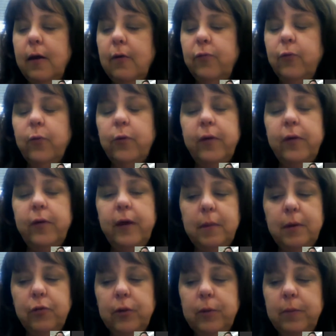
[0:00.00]
for the
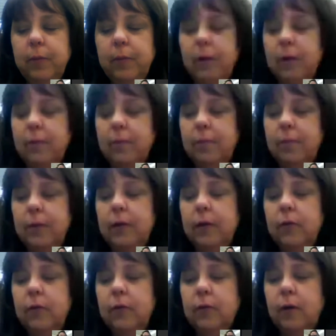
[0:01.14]
elementary
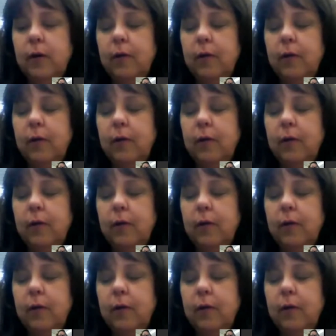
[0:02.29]
buildings.